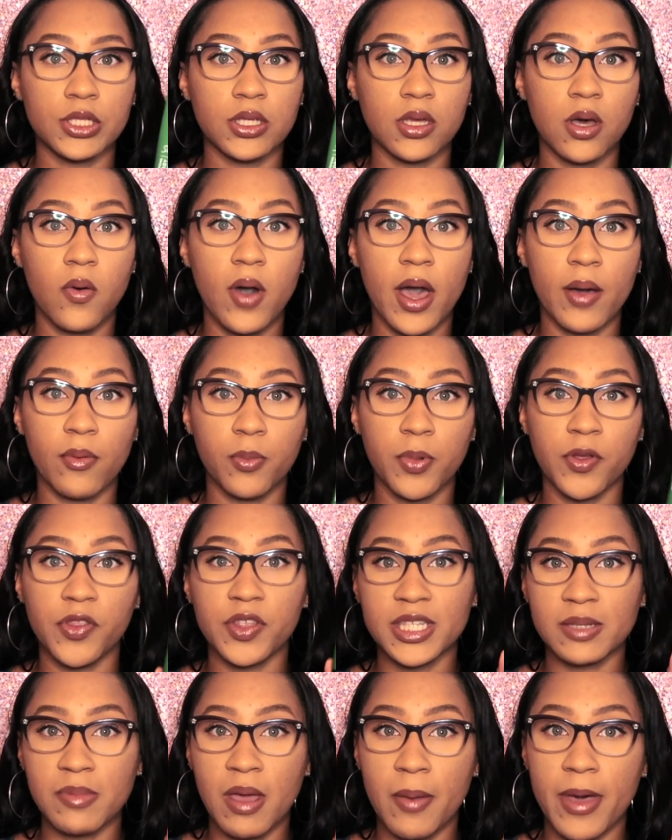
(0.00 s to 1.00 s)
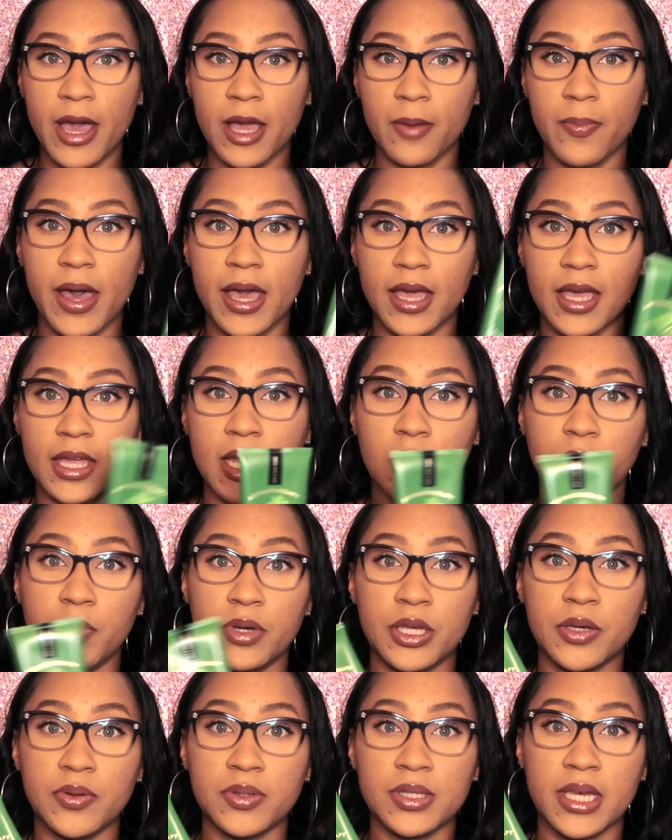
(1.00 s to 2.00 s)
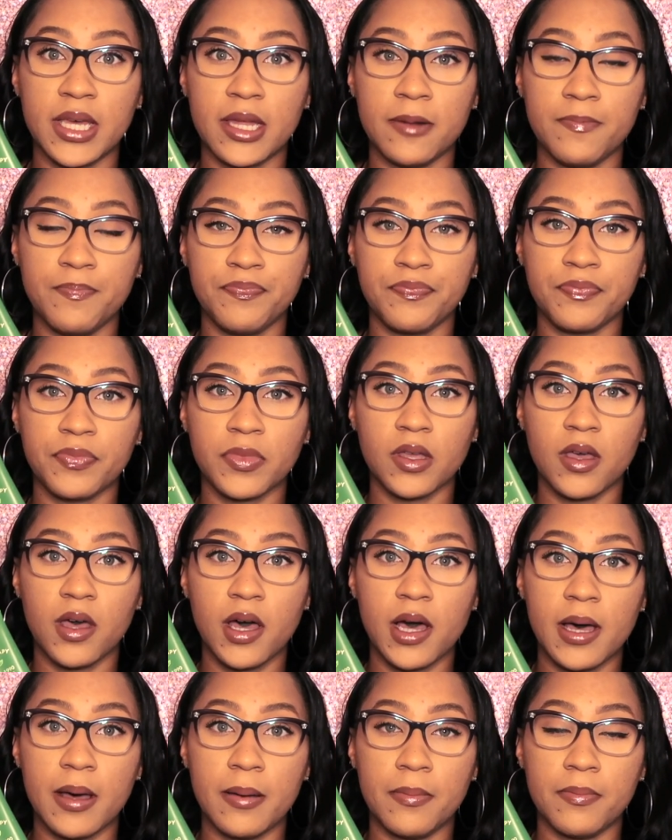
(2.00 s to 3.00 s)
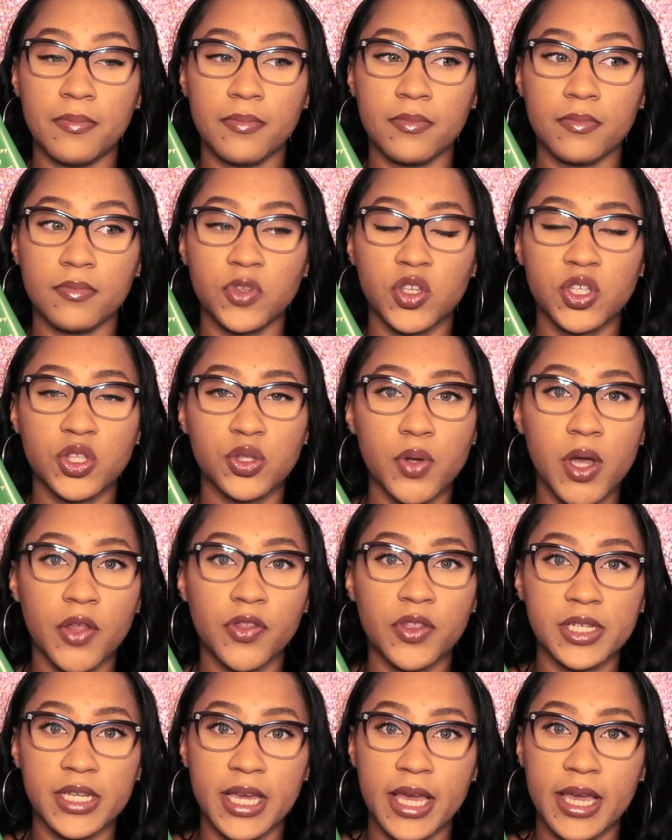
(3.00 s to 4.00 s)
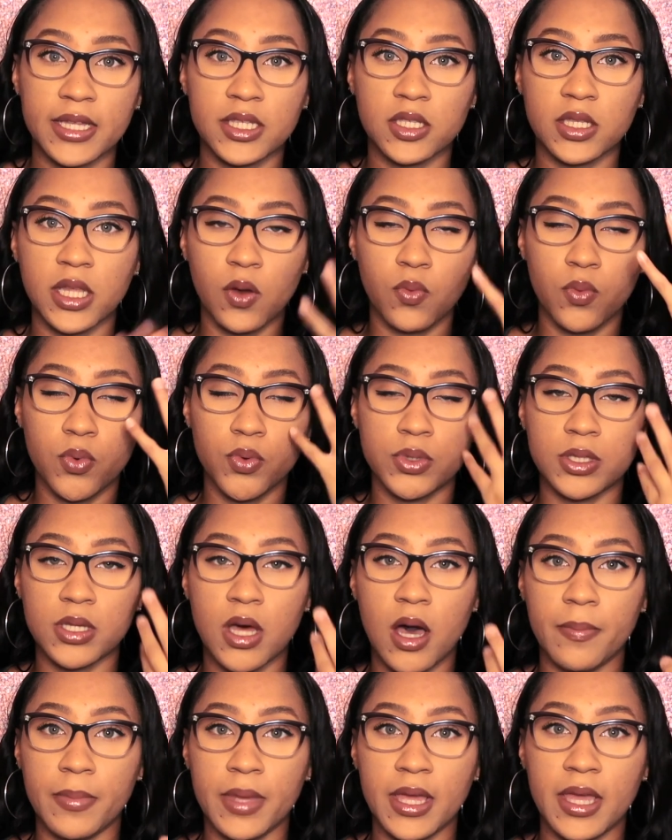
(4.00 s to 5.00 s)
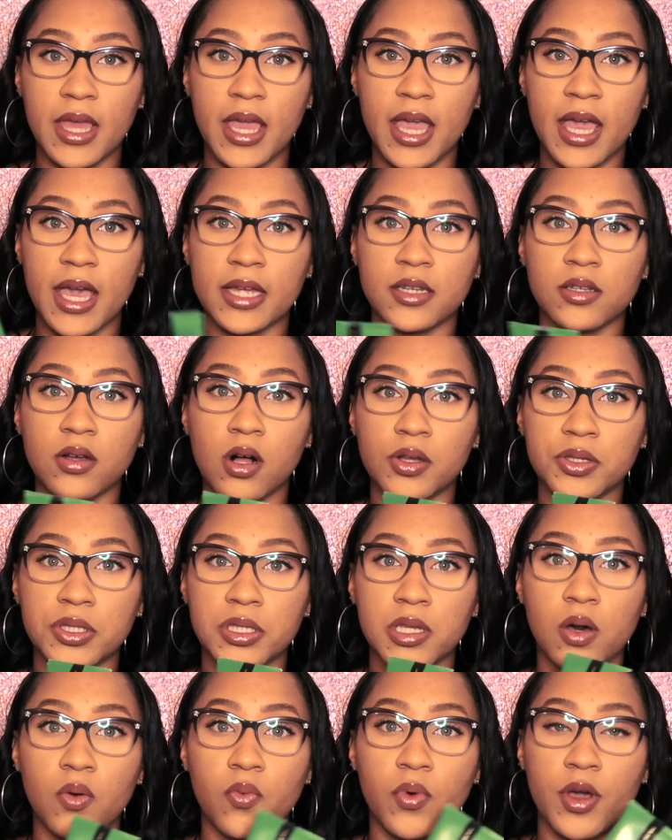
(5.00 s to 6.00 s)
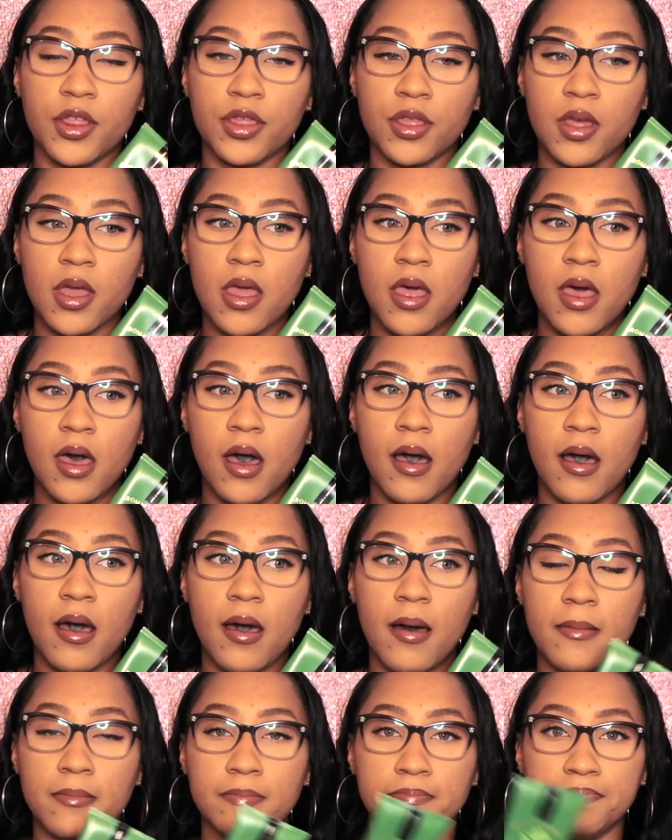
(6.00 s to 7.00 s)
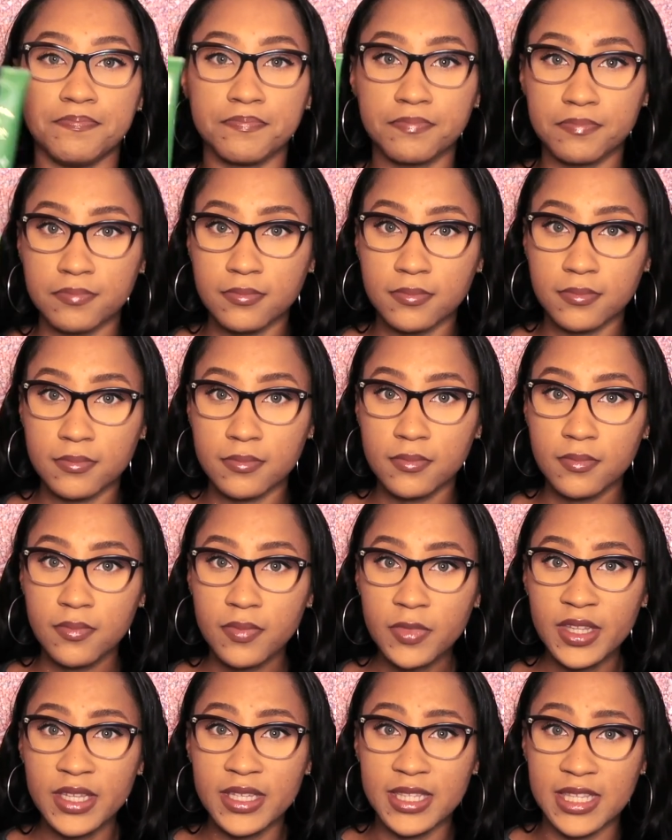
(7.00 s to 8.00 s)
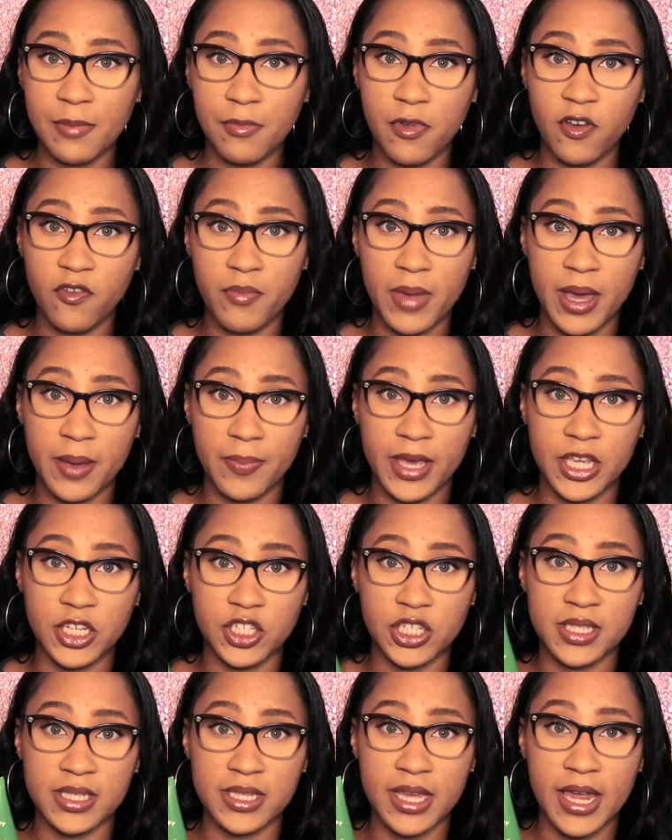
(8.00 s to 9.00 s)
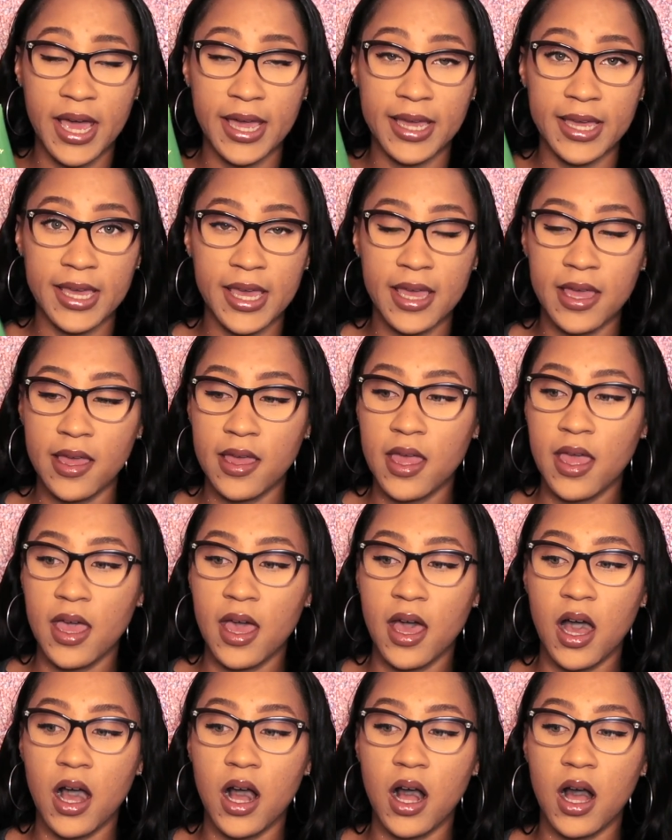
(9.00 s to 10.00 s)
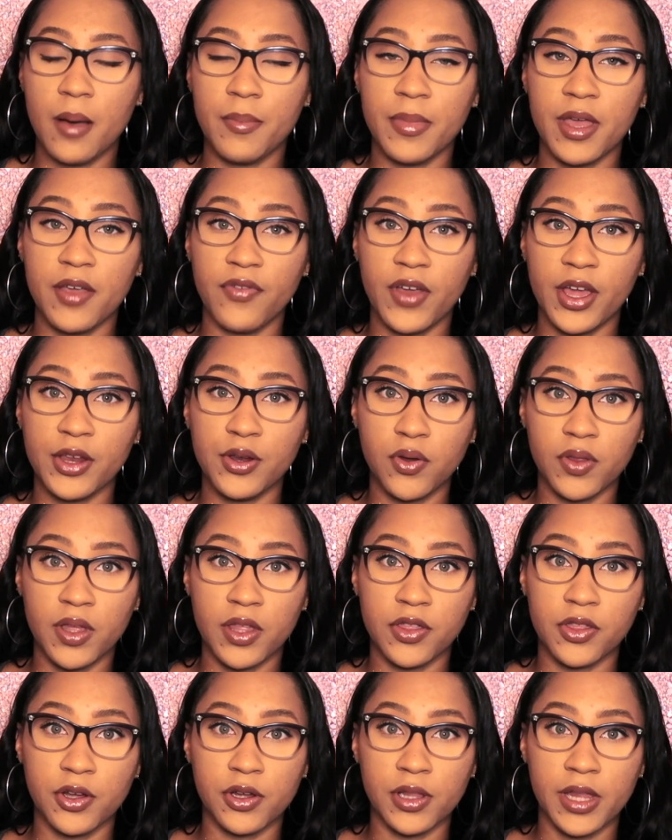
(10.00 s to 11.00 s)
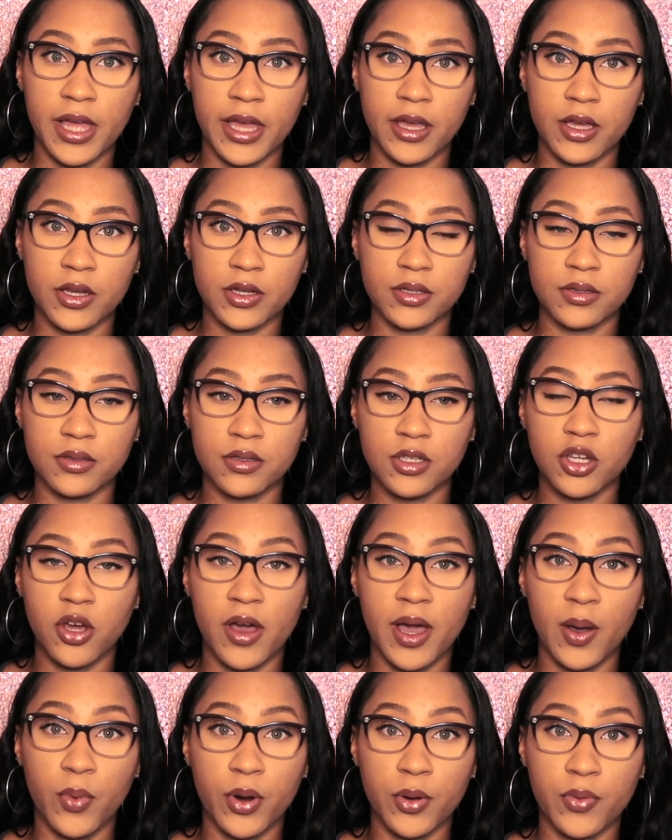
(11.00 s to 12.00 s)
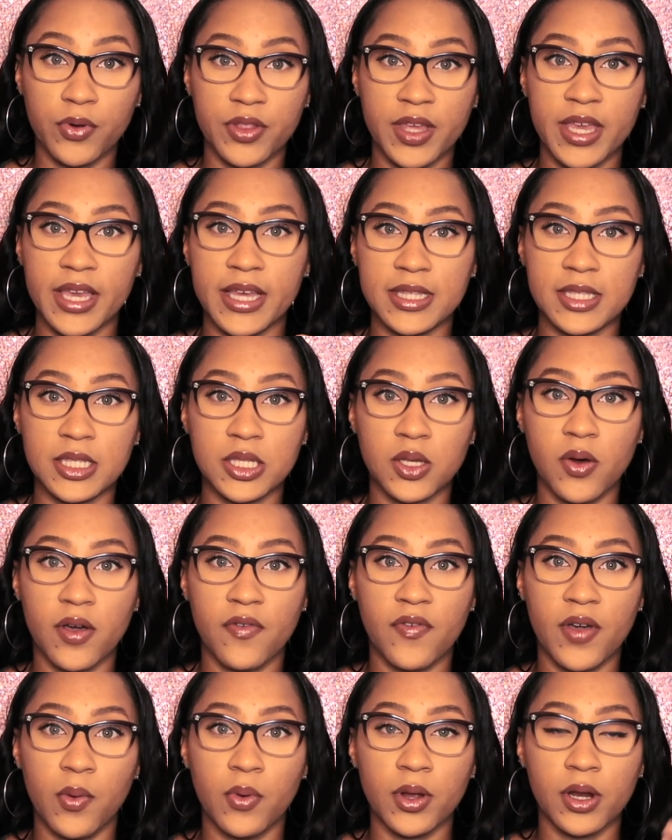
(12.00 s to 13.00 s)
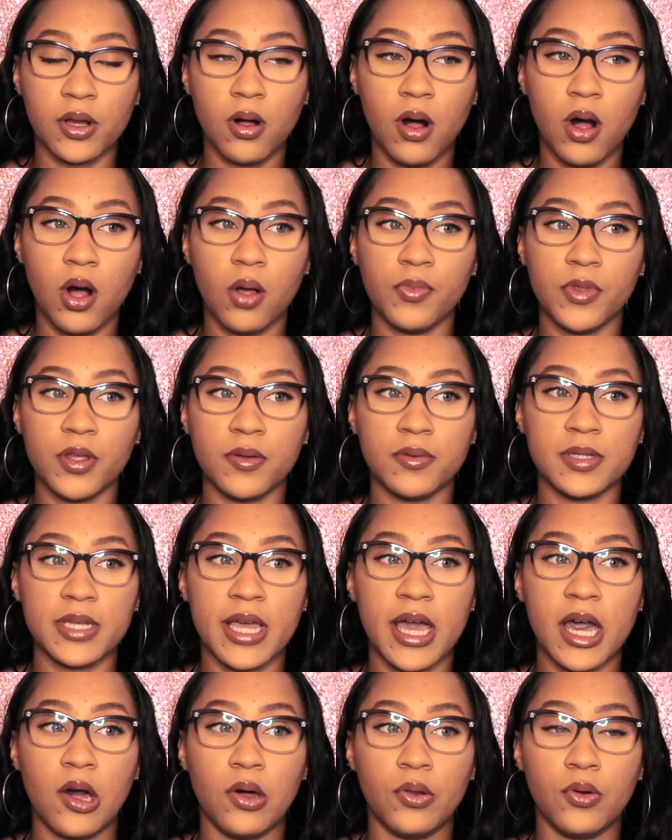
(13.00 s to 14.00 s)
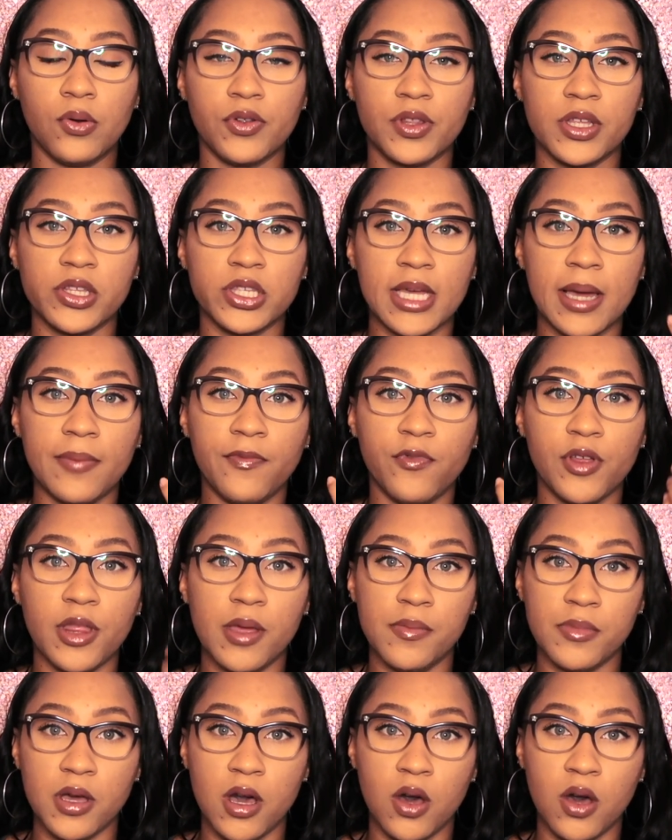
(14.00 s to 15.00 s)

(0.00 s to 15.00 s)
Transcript: So I will put this in my backpack and I would use it um, just throughout the day to like boost on me and also with um, some of my patients that I get. Um, if I know that they're like, you know, I work with kids, so if I want to calm them down or it's time for them